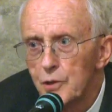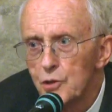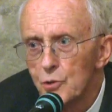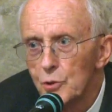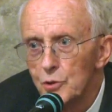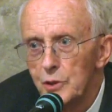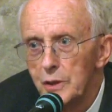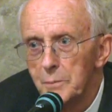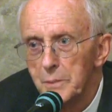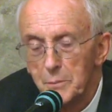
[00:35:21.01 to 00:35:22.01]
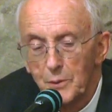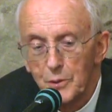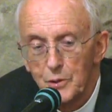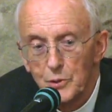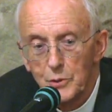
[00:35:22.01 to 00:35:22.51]
Extraordinary that people
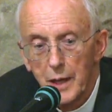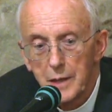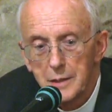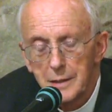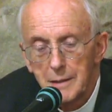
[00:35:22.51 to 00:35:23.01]
could do that.